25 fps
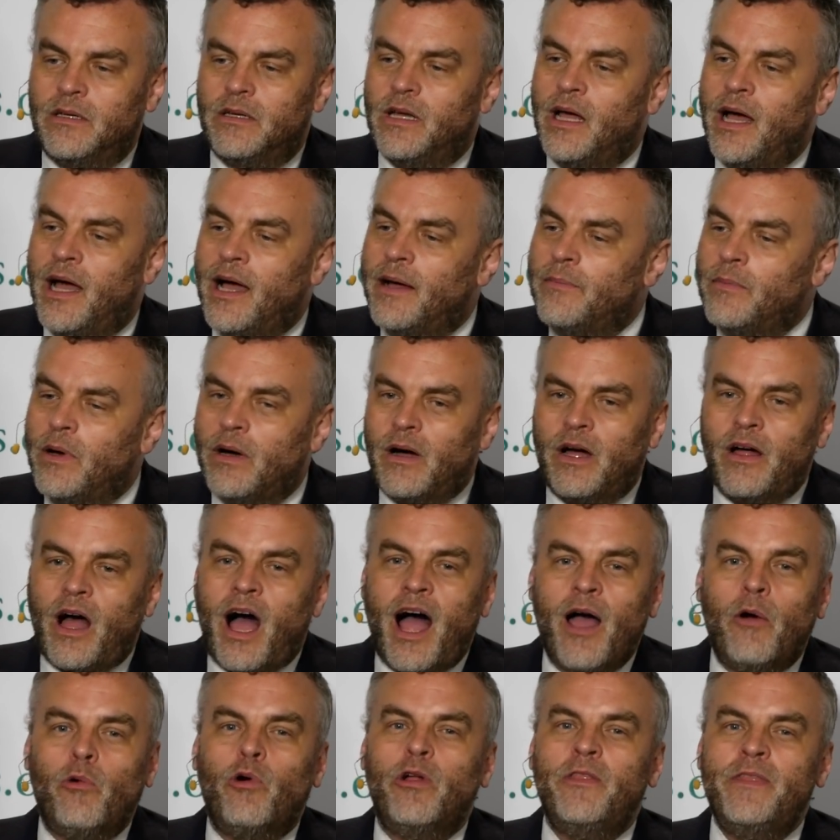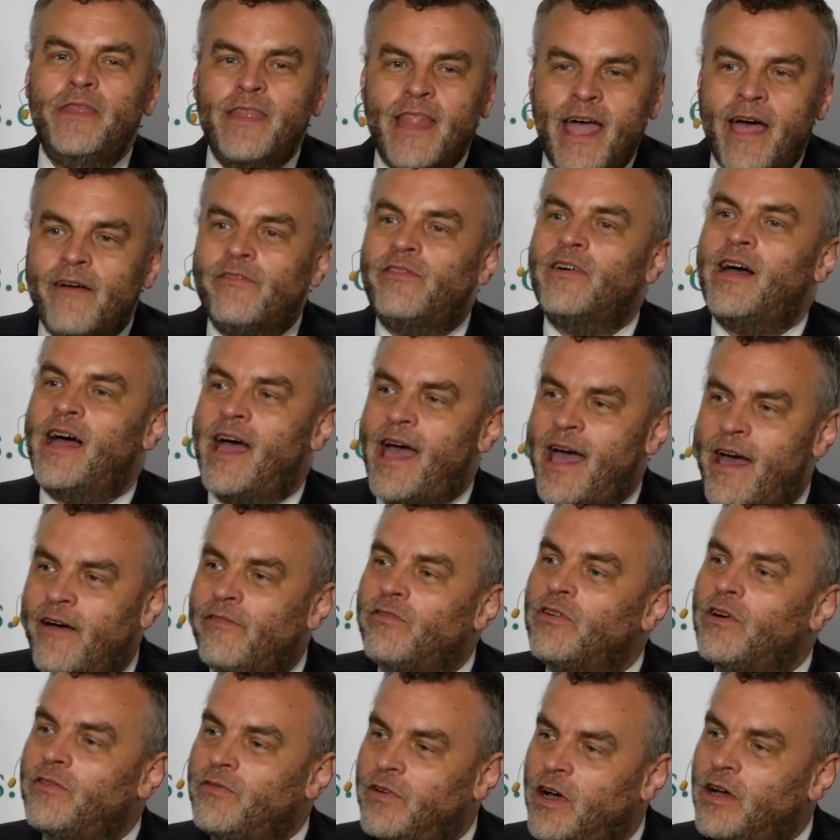I will never,
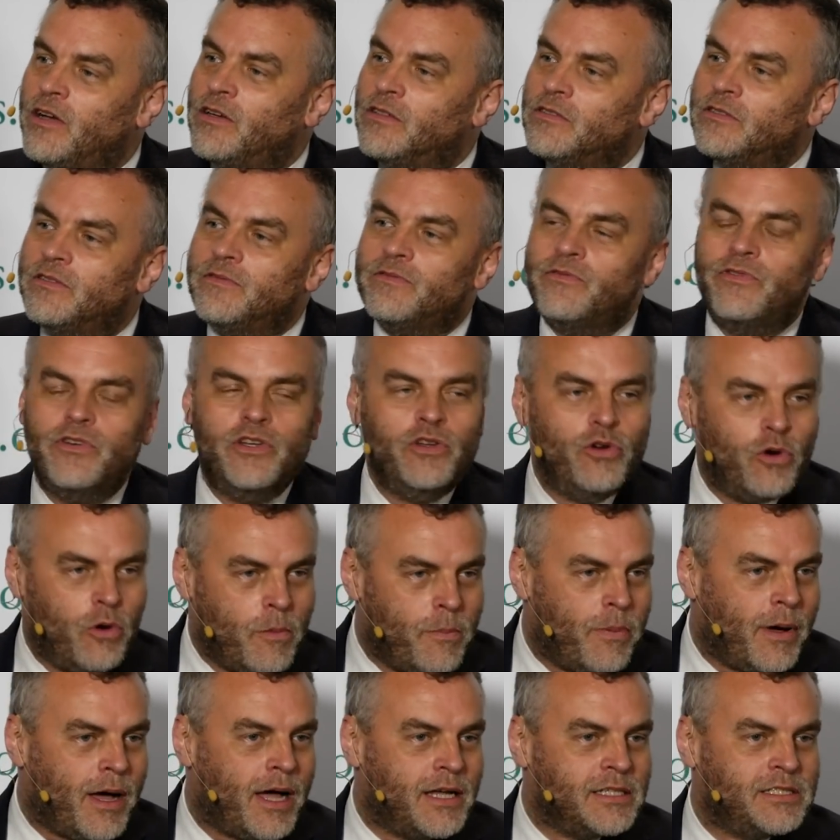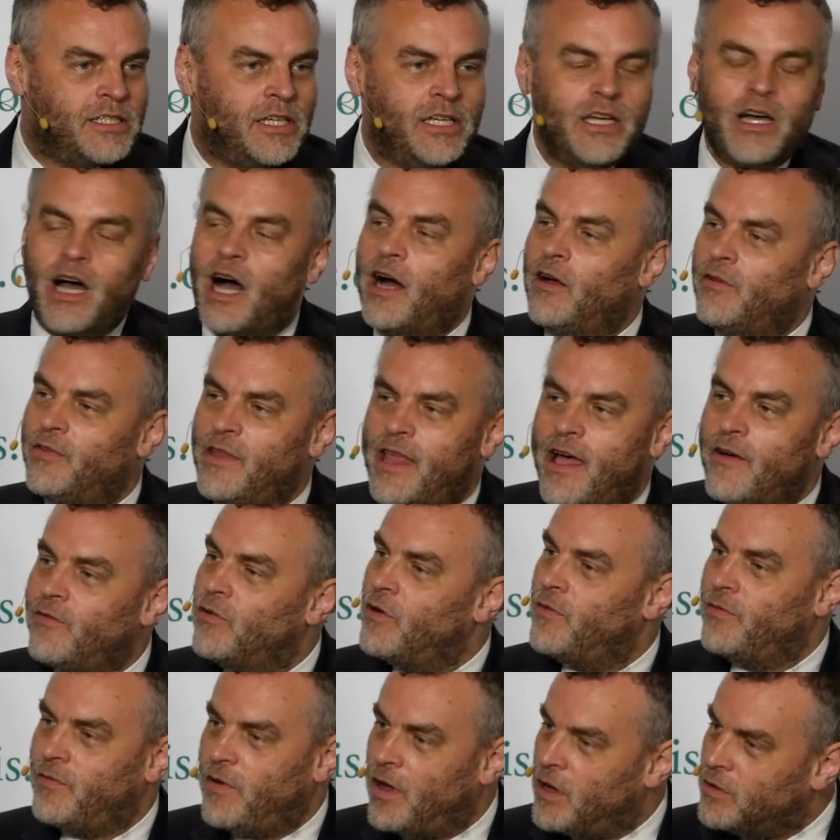ever vote for your party. I'll
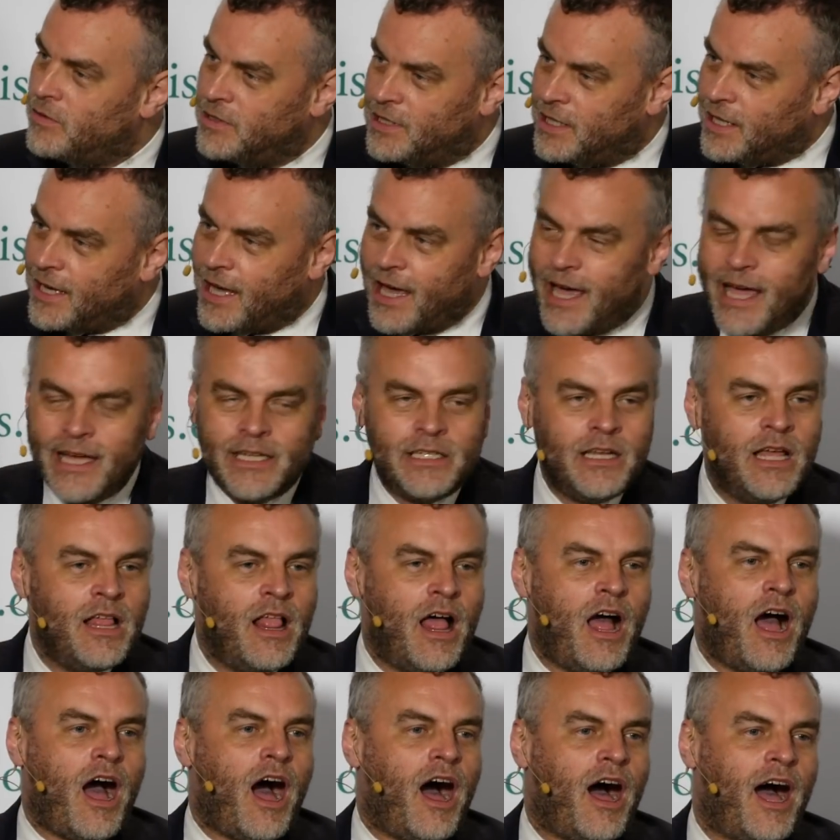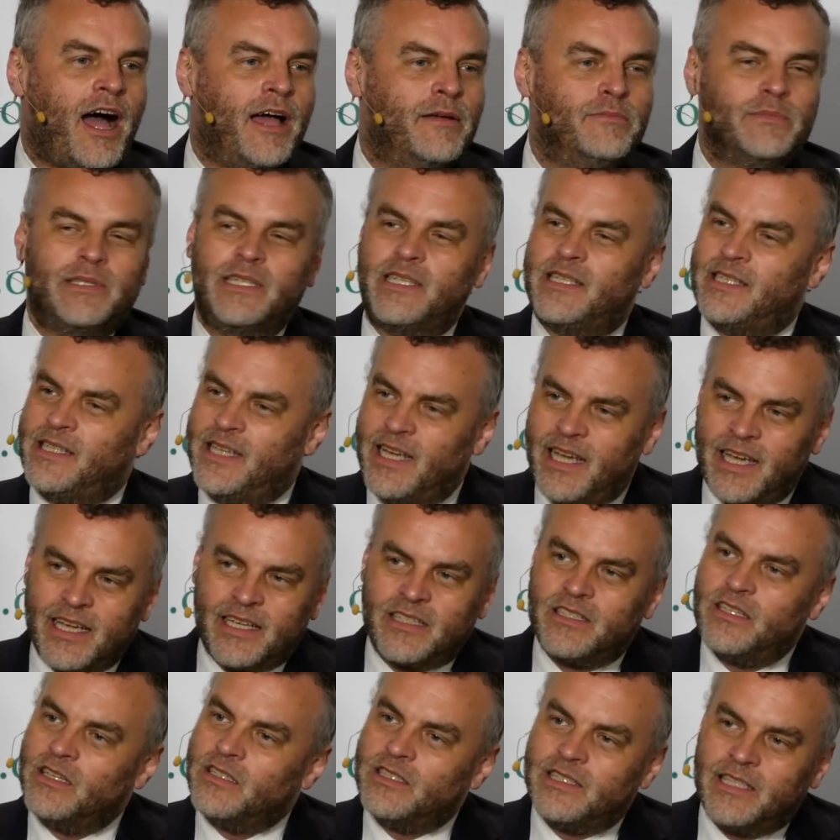never vote again. I'm
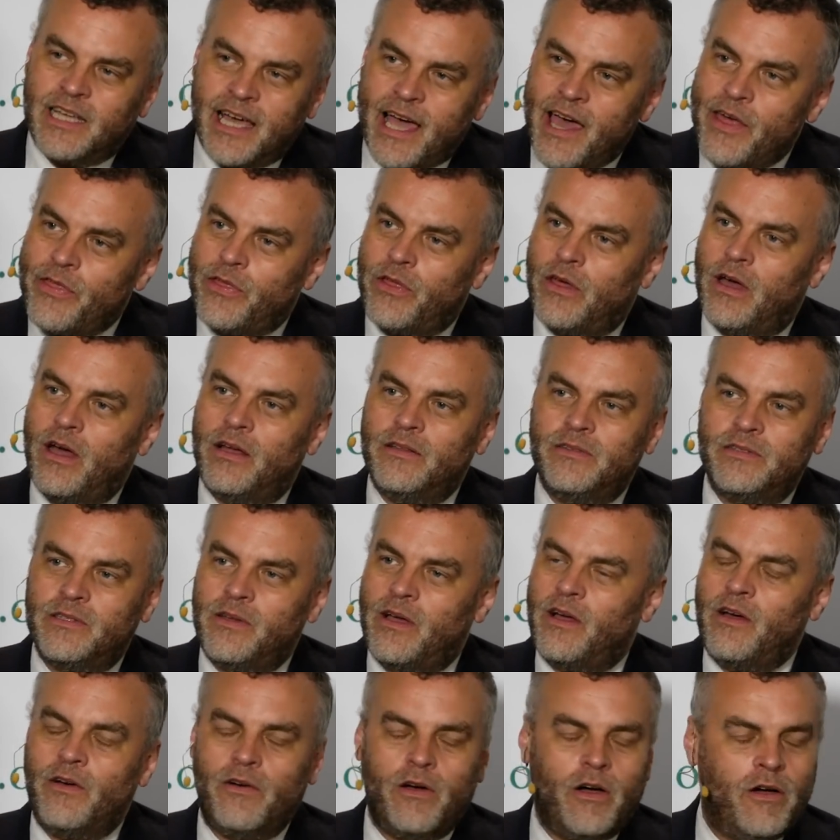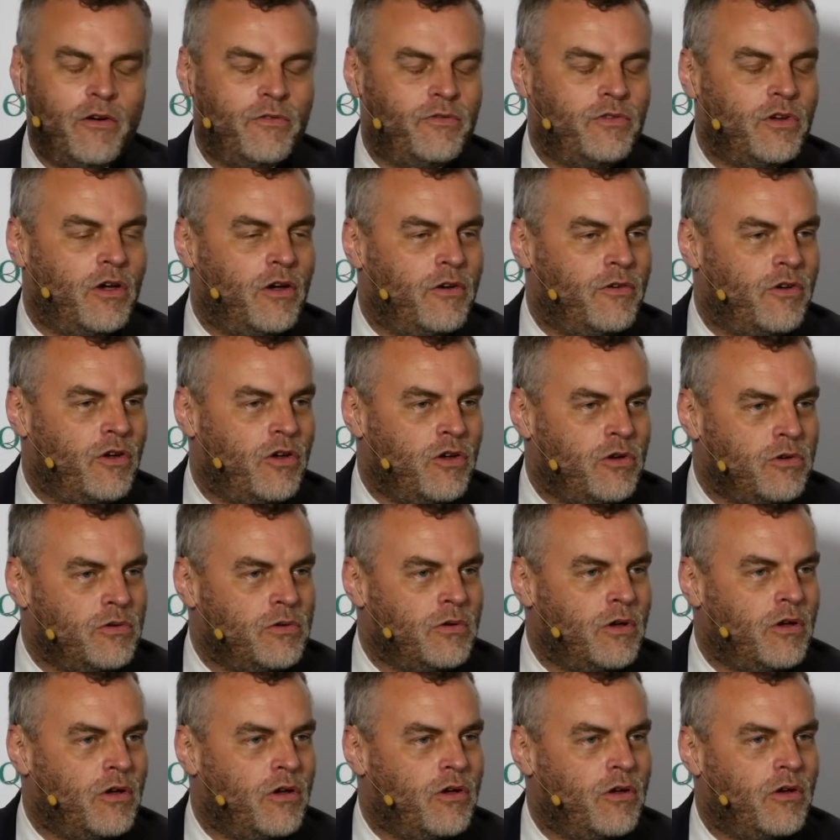sick to death and of
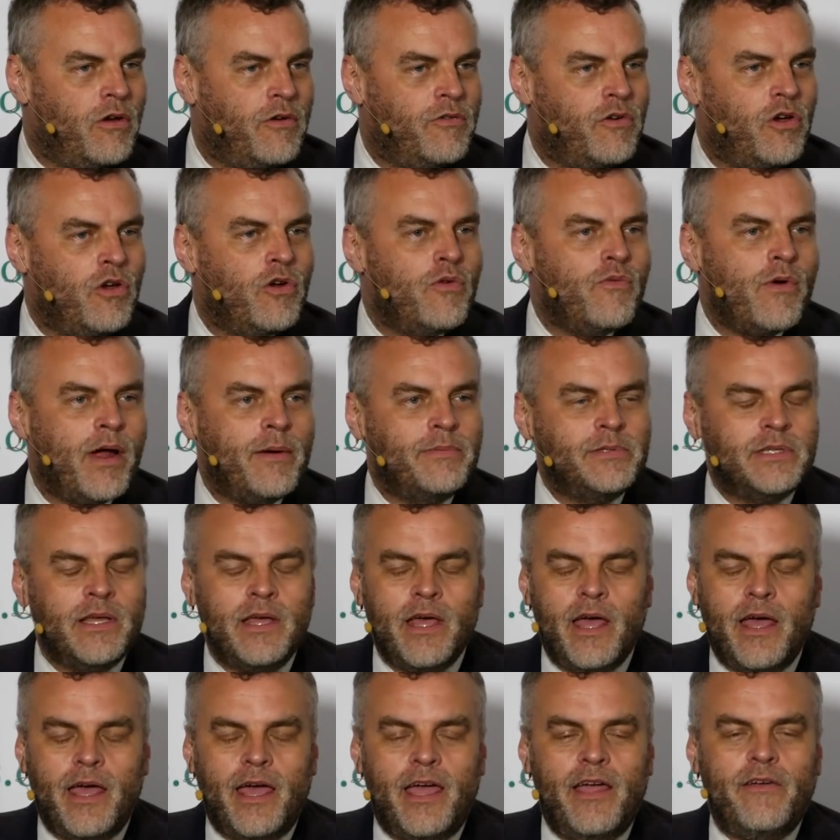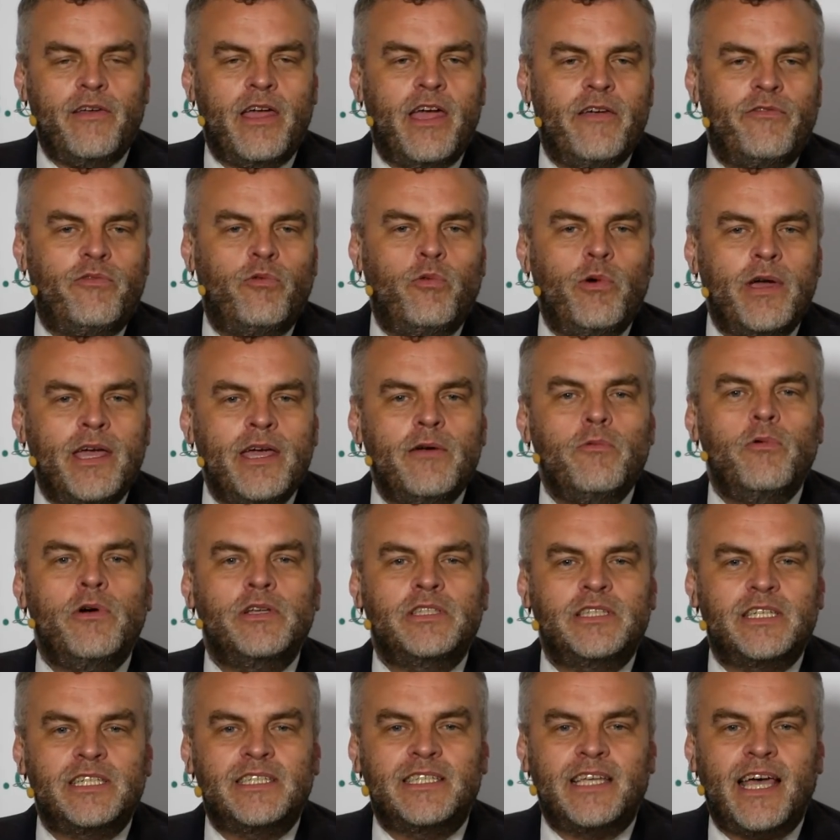who represents. If we were
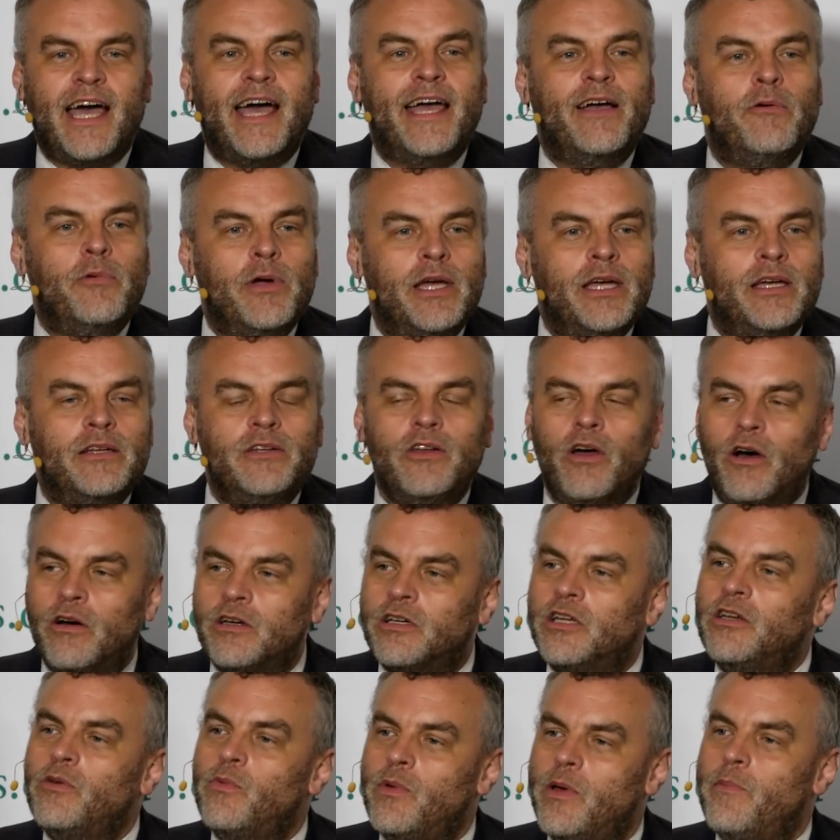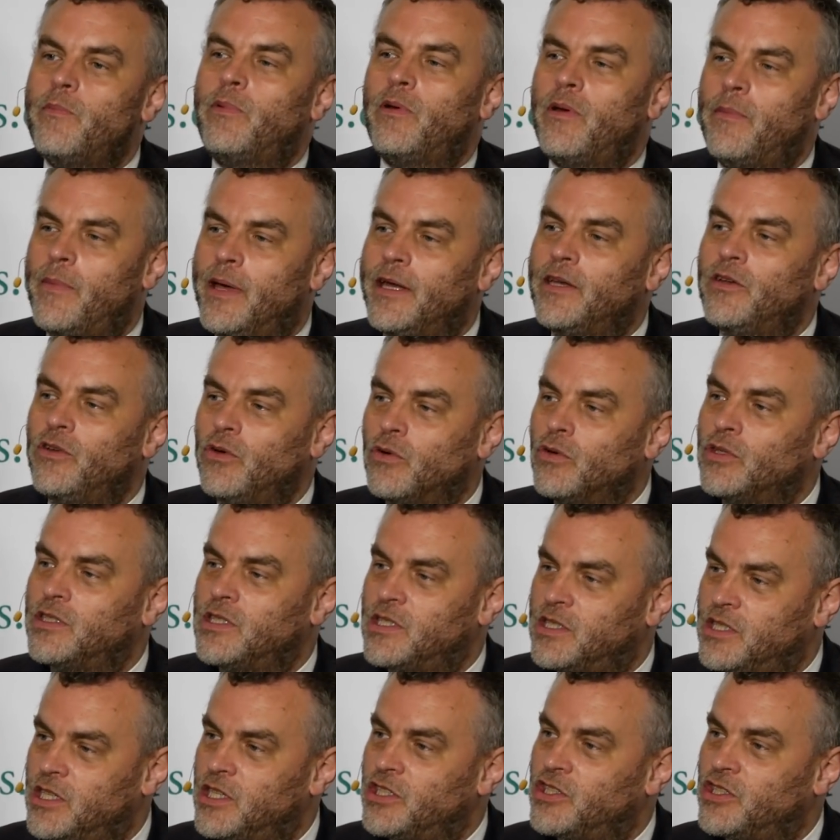to say we're not going to implement your
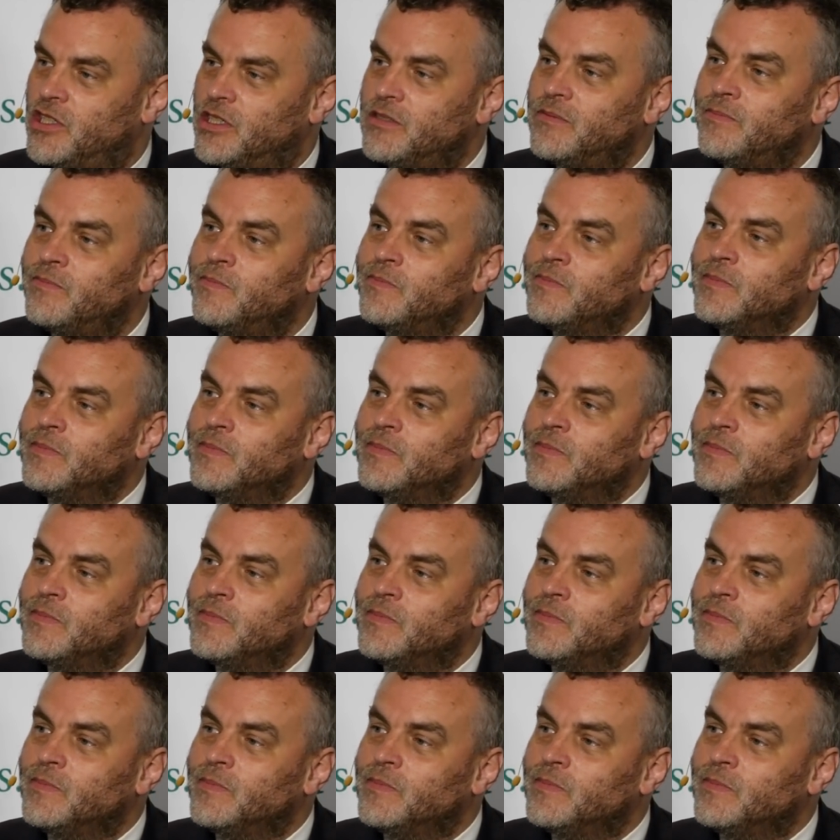decision,